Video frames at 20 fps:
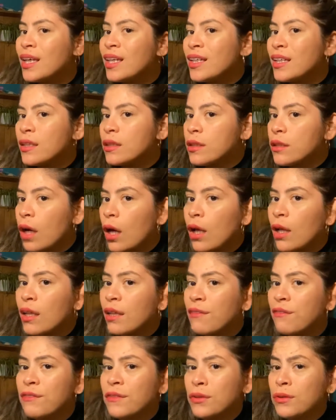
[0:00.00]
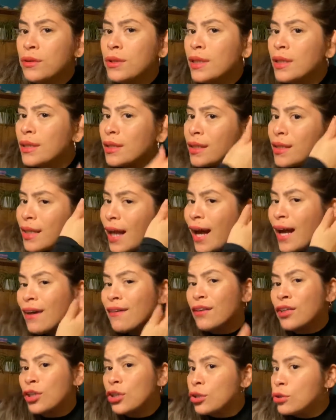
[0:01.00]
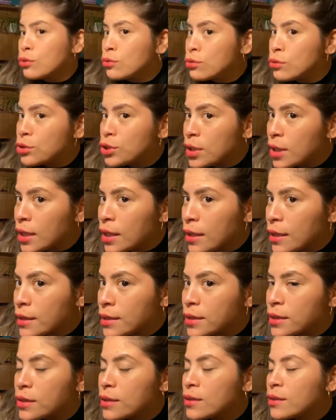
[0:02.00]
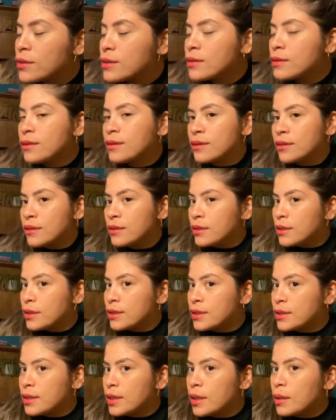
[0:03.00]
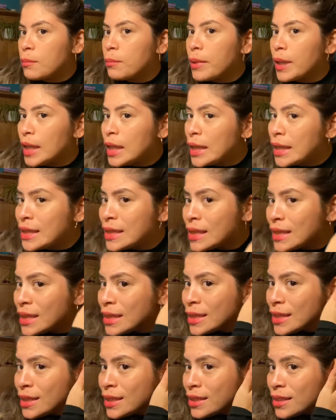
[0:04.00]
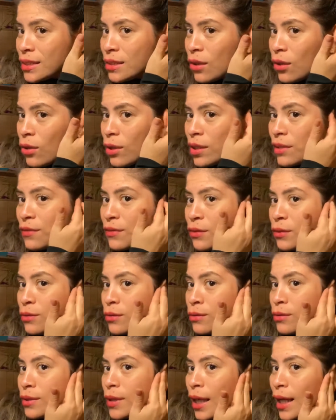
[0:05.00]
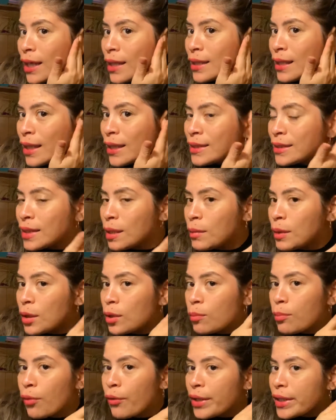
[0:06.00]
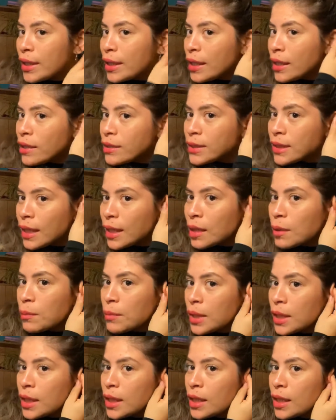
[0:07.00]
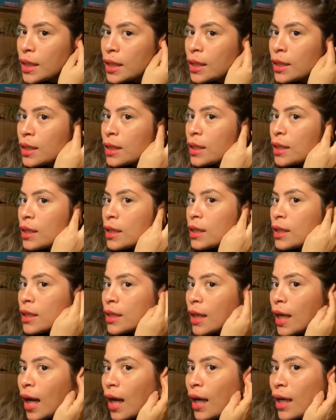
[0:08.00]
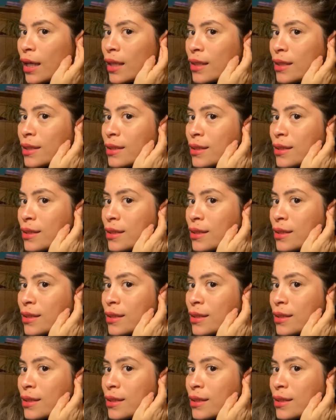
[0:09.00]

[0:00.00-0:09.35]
y'all, if you couldn't, I have huge ears, you know, as you can see, but yo, if you got like some little pointy ears like me, I